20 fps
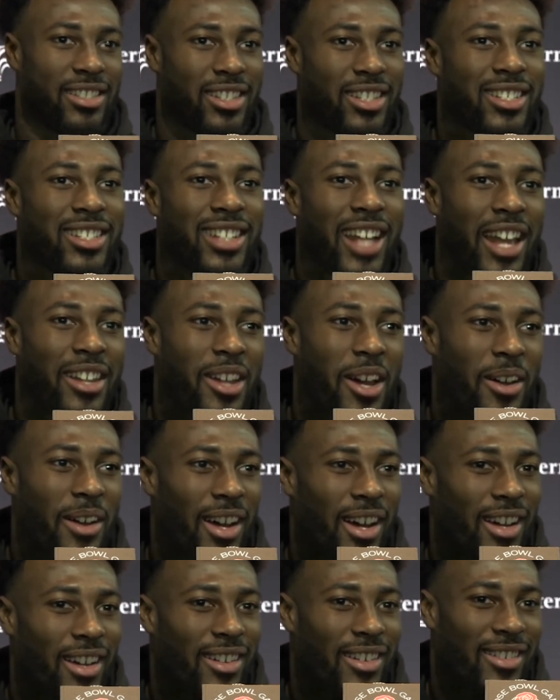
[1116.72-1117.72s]
Just because I know
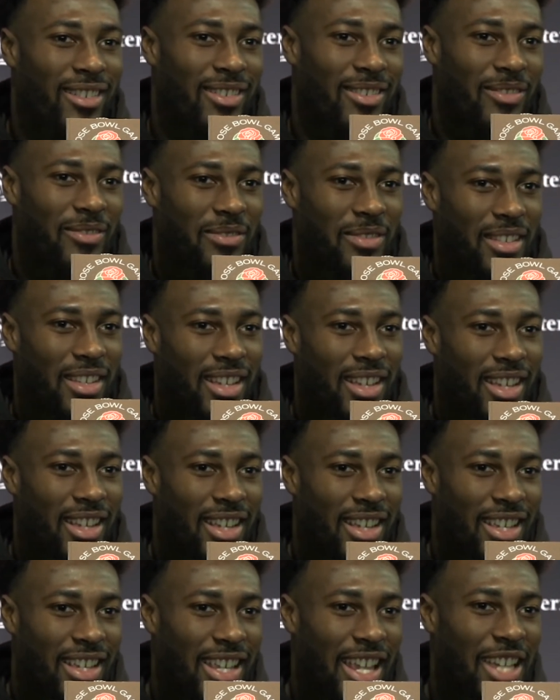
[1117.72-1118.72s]

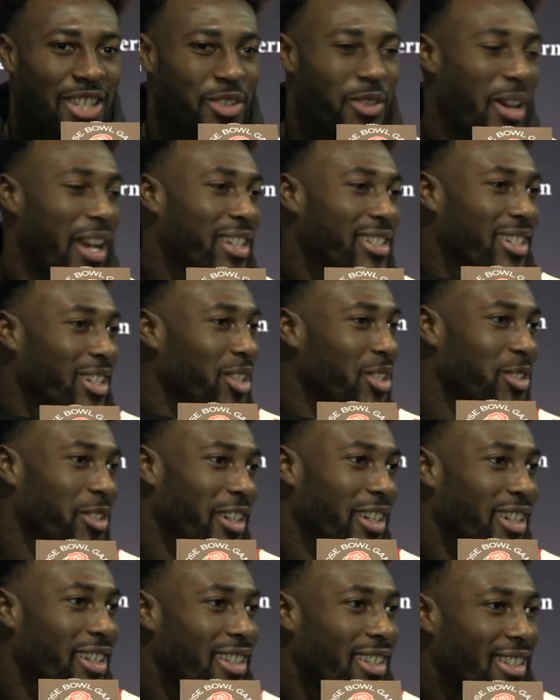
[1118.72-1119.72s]
he has
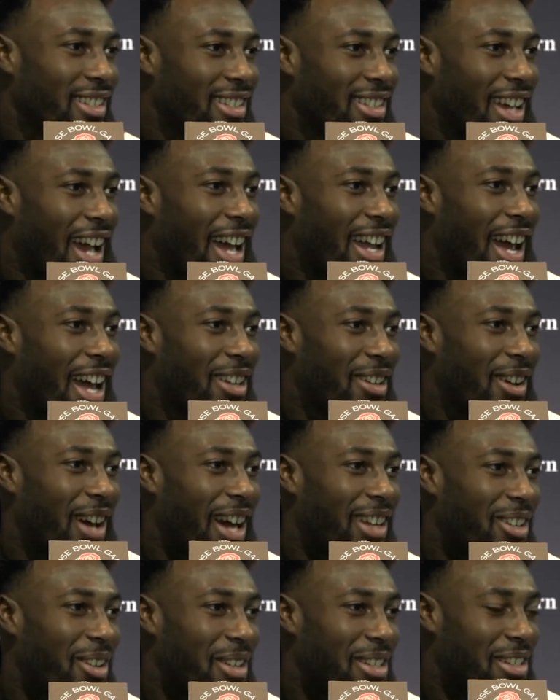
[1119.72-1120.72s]
grandchildren. I
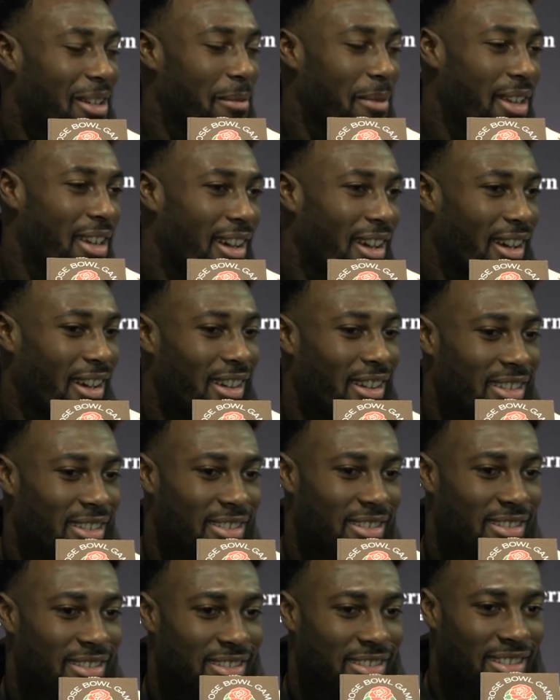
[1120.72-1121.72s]
know he's going to be
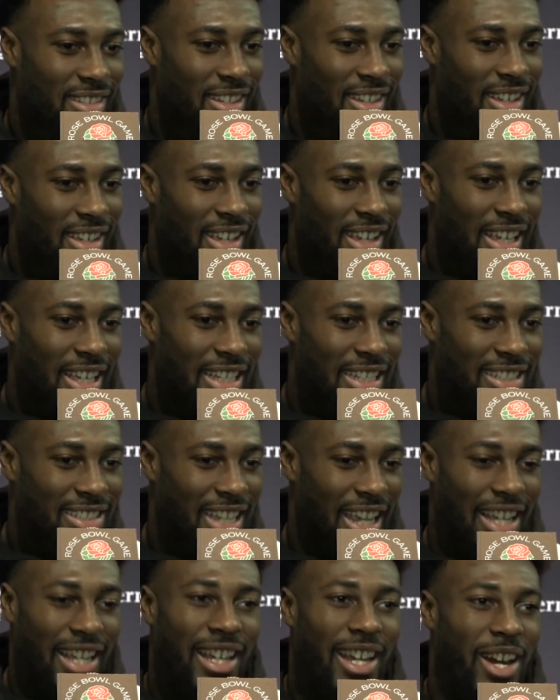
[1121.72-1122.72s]

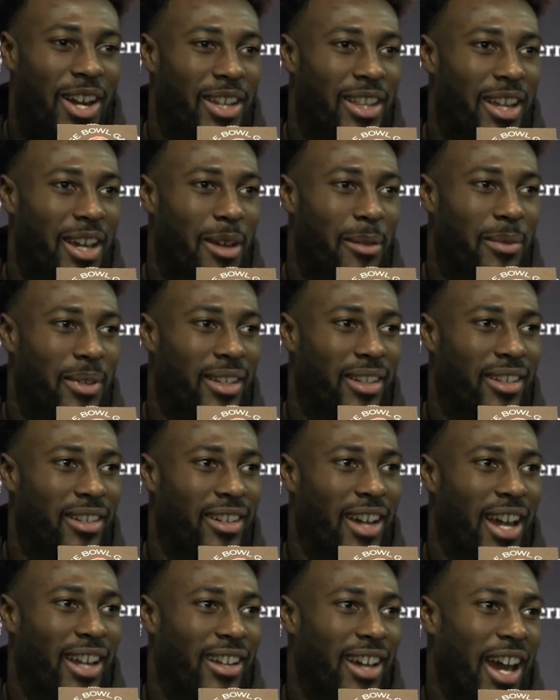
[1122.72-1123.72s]
taking care of them, and
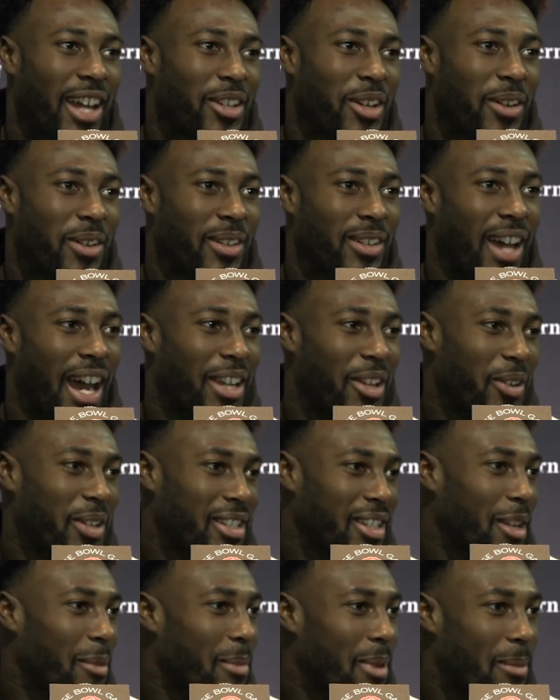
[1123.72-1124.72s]
I know
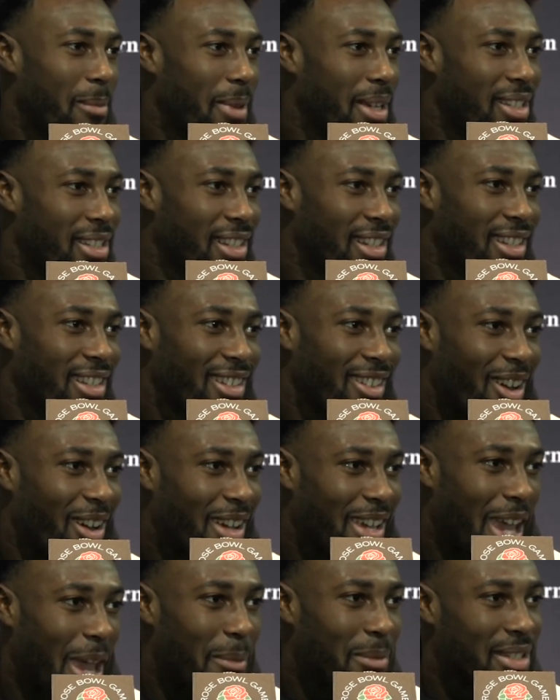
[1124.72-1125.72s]
he's going to be busy
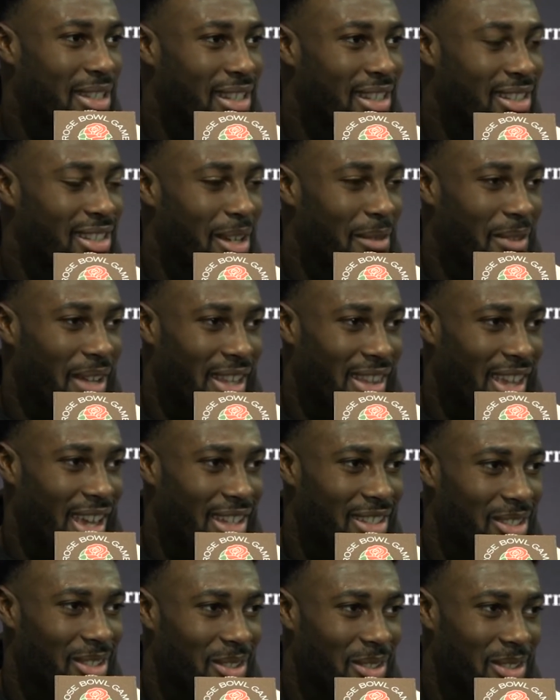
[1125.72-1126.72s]
on campus and stuff like
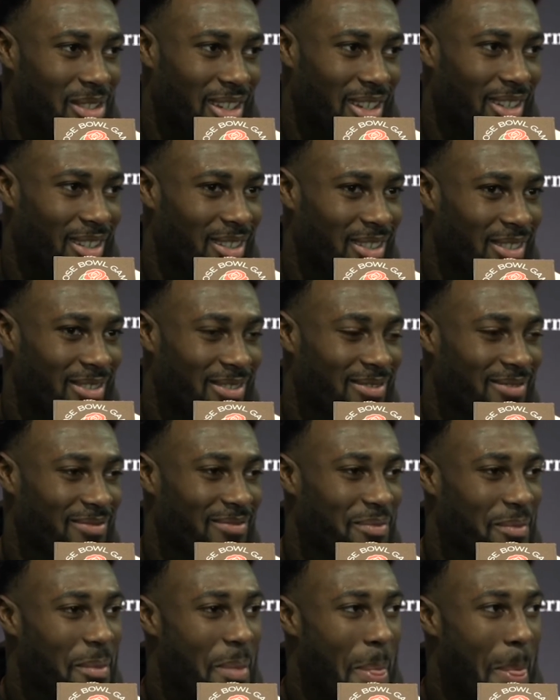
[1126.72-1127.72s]
that, too. So
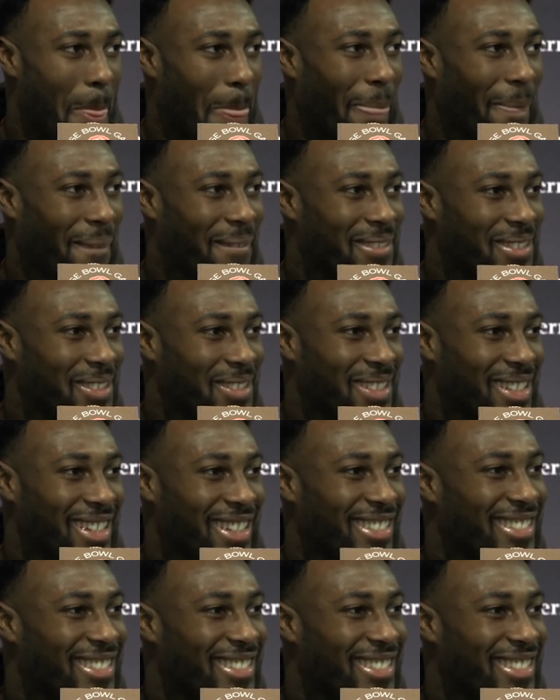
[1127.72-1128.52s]
yeah.